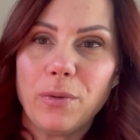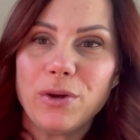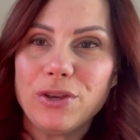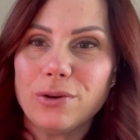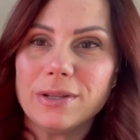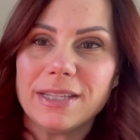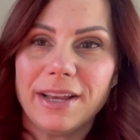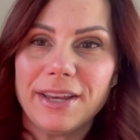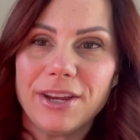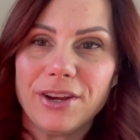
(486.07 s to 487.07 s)
windows
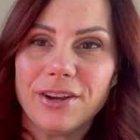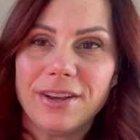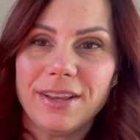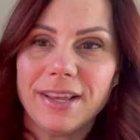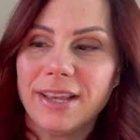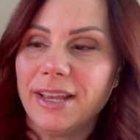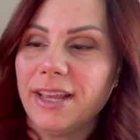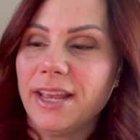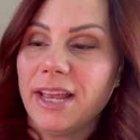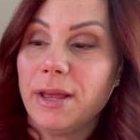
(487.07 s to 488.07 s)
on here.
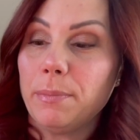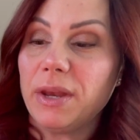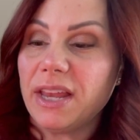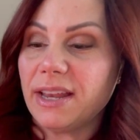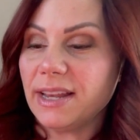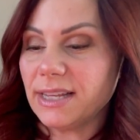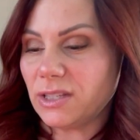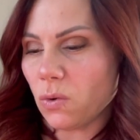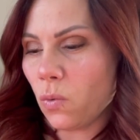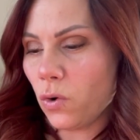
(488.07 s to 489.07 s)
But it
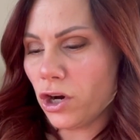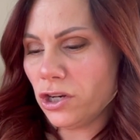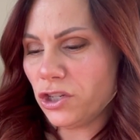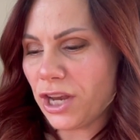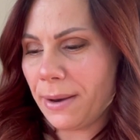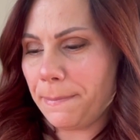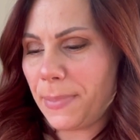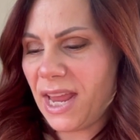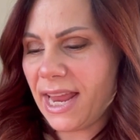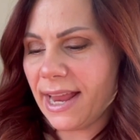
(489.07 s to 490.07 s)
is orange and
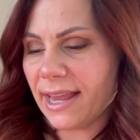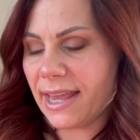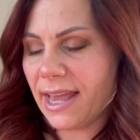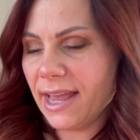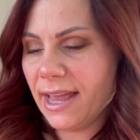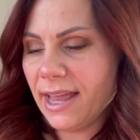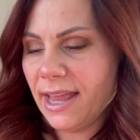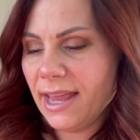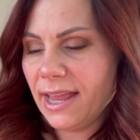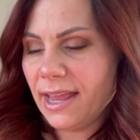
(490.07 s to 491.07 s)
pink.
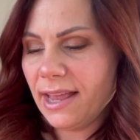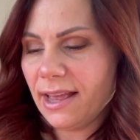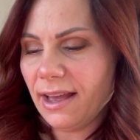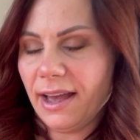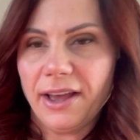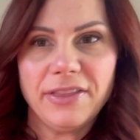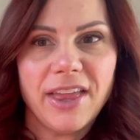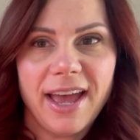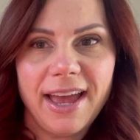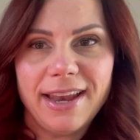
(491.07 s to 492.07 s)

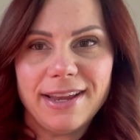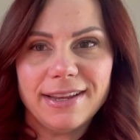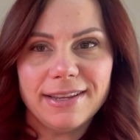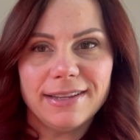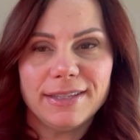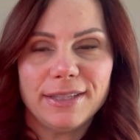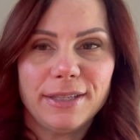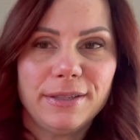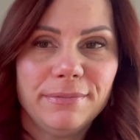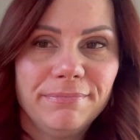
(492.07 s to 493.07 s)
That is,